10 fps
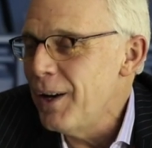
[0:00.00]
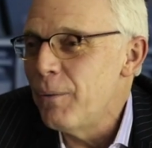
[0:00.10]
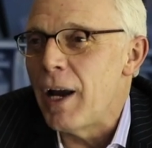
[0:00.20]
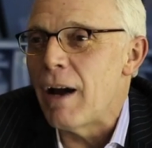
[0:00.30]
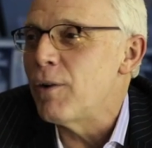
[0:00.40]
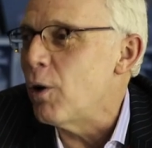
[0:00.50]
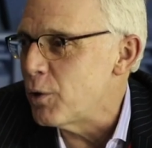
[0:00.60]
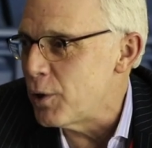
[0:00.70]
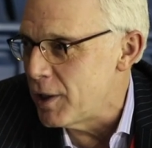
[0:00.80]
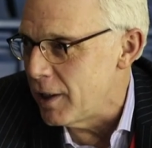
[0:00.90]
We have
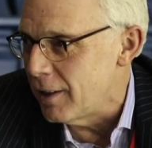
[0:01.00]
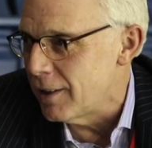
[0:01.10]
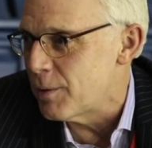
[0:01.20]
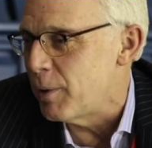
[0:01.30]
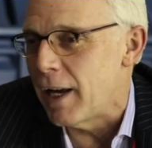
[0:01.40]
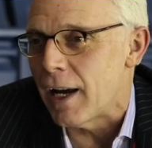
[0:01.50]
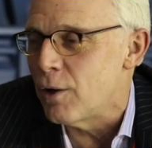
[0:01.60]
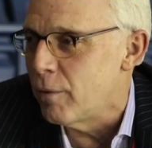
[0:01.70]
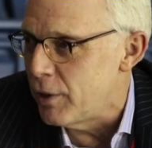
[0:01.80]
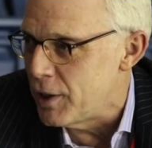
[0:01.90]
contra deals, we get
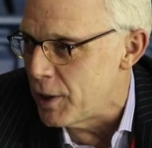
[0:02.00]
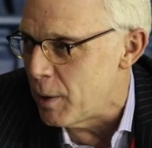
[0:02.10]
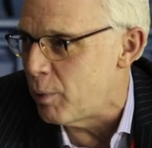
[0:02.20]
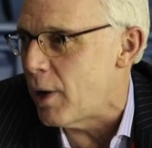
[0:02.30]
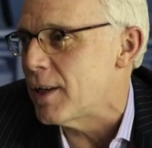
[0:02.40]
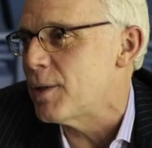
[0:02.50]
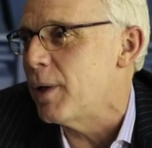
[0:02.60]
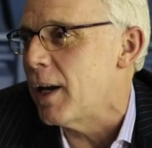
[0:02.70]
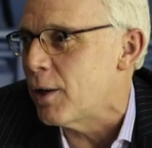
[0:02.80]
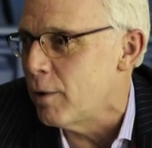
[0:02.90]
coverage in the press,
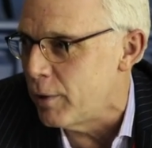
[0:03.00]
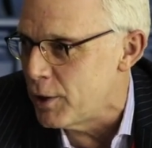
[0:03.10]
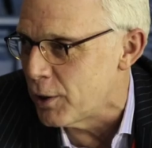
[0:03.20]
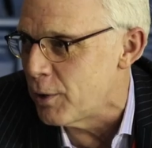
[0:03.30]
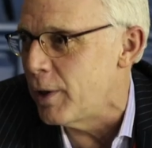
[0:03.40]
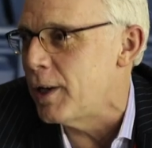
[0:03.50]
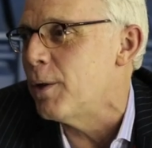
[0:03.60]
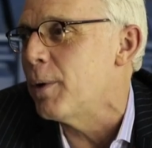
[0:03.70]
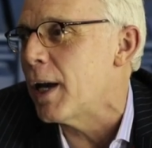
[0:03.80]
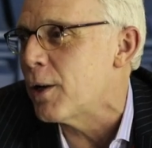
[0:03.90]
we get coverage on the
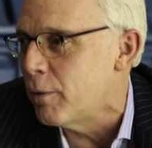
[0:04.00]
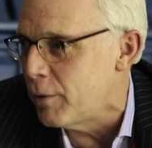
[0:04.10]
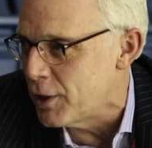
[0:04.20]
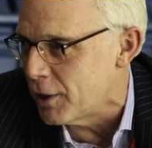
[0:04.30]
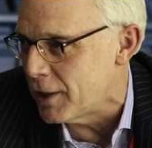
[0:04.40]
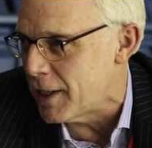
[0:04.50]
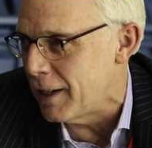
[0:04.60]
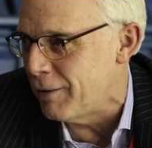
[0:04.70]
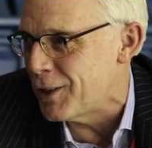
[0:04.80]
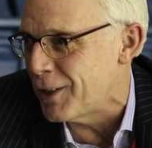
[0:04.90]
radio, we get coverage on the
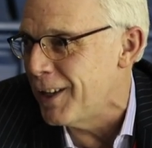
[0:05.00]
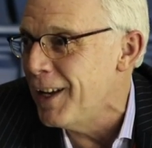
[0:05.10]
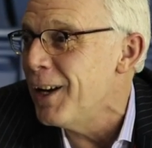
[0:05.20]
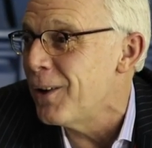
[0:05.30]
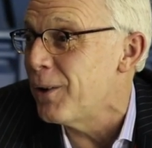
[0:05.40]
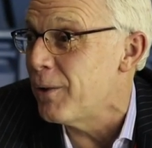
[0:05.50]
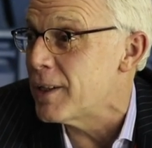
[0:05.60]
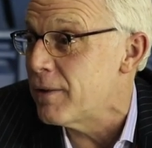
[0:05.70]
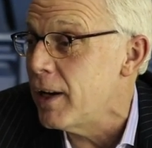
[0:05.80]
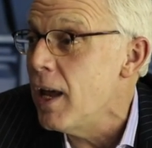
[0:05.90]
television and all the
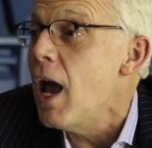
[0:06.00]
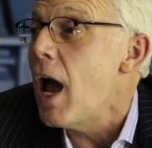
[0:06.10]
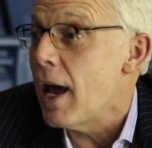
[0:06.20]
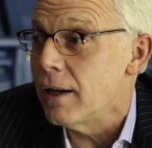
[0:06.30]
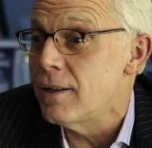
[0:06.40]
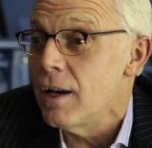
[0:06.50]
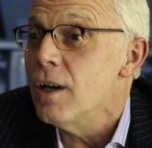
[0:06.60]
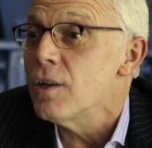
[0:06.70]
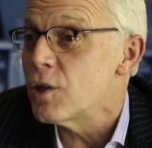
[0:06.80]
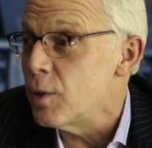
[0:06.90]
rest of it. And
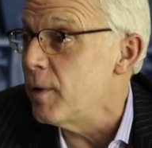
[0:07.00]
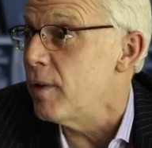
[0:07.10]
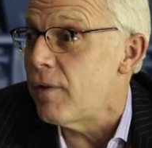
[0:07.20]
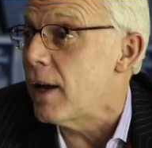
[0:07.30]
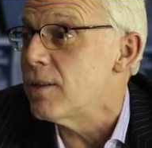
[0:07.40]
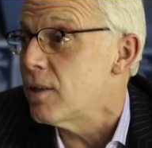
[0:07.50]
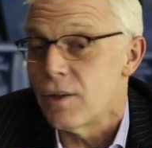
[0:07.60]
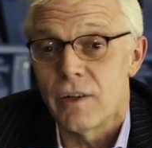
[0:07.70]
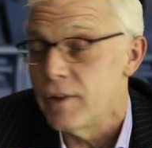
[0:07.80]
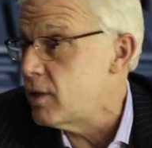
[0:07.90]
some of the fans are
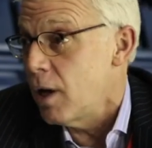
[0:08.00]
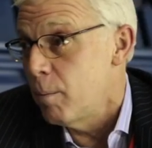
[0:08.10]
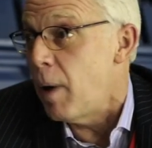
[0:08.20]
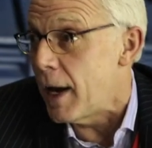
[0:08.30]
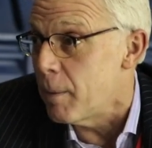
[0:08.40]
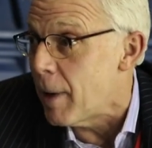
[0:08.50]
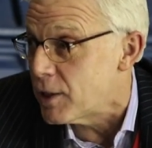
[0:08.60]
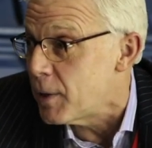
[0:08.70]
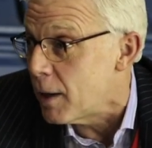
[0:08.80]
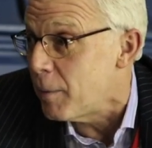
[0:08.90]
serviced by the
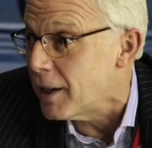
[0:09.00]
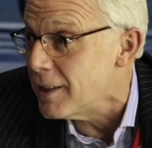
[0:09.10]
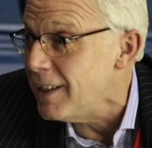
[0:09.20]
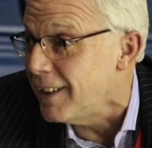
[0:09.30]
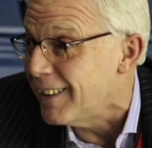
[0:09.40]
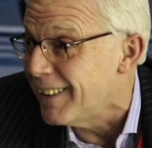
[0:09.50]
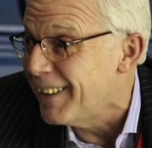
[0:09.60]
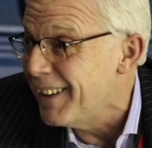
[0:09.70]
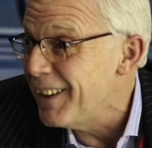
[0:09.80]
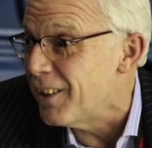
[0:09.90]
Match Night magazine.
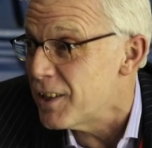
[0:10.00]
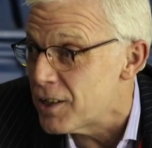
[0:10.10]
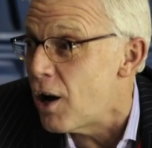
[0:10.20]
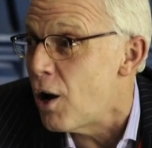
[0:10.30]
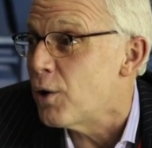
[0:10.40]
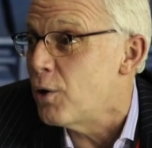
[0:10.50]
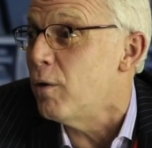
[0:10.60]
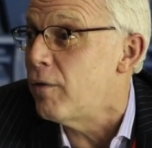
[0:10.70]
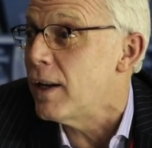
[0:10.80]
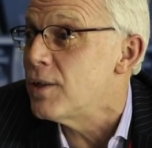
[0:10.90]
You know, there's a
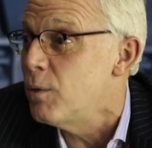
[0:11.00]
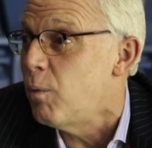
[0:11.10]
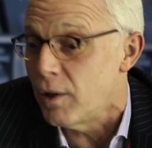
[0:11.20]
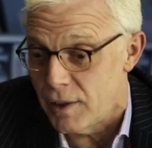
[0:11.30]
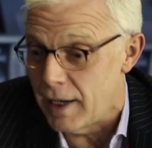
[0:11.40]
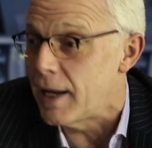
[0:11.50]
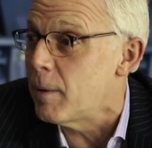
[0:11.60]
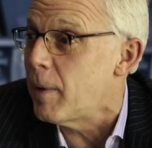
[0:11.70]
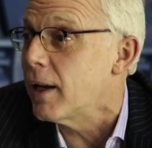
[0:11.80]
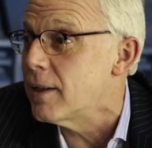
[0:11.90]
hardcore fans who want to get the
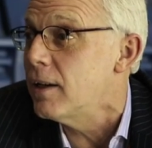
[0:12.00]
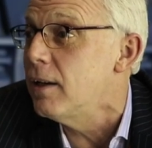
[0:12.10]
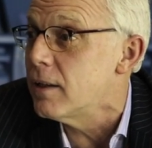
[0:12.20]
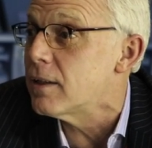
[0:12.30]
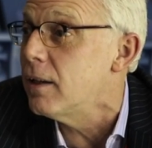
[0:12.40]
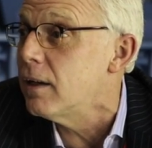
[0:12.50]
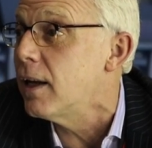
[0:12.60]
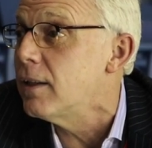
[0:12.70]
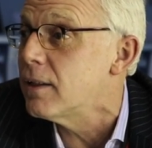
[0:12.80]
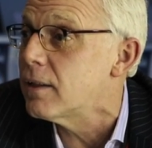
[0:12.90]
magazine and see the
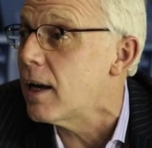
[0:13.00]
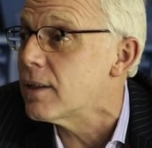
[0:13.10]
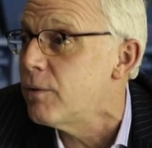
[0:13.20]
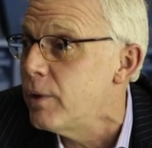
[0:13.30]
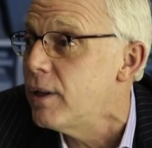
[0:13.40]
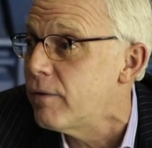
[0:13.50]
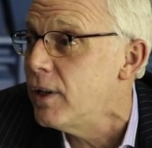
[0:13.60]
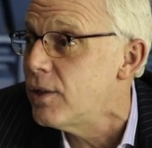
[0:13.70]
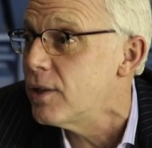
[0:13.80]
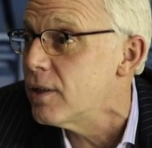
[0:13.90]
latest stats and read the
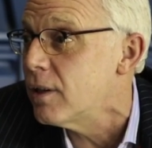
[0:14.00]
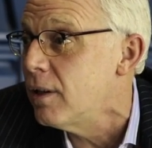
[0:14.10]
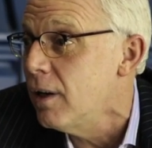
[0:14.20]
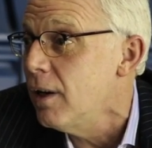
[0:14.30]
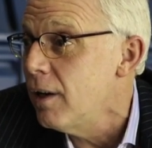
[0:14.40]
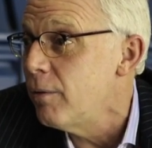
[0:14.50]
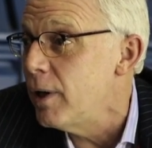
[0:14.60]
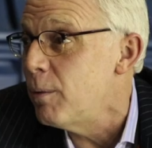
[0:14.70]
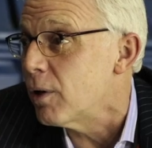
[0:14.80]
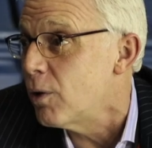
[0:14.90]
features and
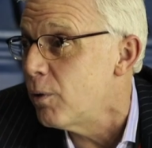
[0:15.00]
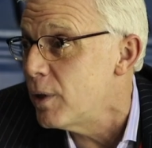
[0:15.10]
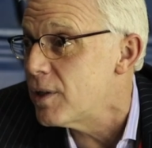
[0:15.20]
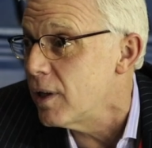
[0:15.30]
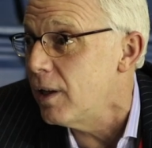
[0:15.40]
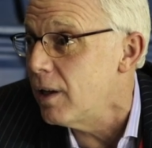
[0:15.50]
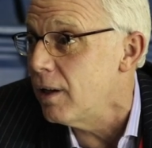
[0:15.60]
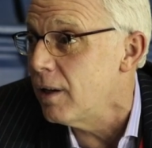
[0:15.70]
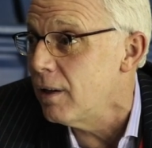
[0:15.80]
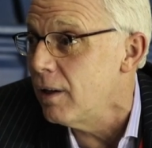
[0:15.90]
read what Corey's thinking